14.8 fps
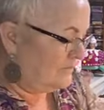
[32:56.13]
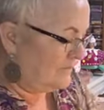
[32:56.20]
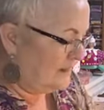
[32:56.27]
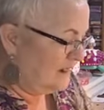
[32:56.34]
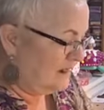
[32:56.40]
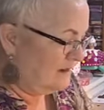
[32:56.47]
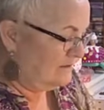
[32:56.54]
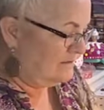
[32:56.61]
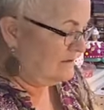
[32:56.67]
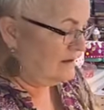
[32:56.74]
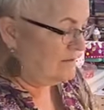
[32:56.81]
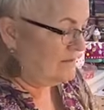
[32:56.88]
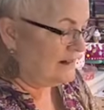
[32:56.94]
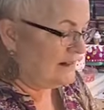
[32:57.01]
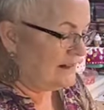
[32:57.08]
Okay, and then
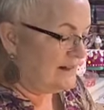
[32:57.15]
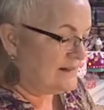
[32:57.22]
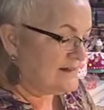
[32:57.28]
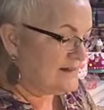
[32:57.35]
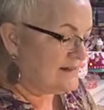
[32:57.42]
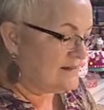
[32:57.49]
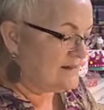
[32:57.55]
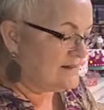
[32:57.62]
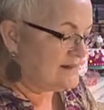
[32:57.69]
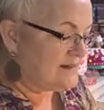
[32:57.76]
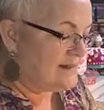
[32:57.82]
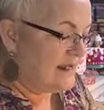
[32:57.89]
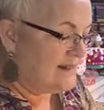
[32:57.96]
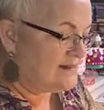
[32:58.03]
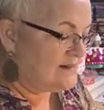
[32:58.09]
I'm going to get his little
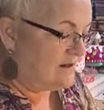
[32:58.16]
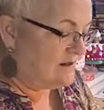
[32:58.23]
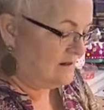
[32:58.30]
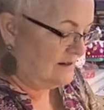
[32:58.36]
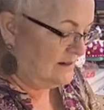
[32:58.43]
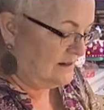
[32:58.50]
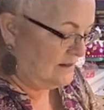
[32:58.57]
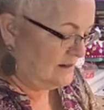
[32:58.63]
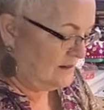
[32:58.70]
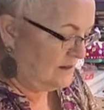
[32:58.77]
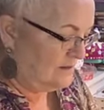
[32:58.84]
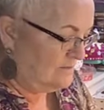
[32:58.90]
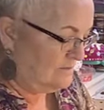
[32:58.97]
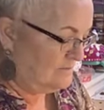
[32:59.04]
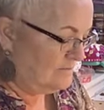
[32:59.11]
skates on
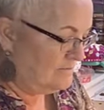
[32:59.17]
here.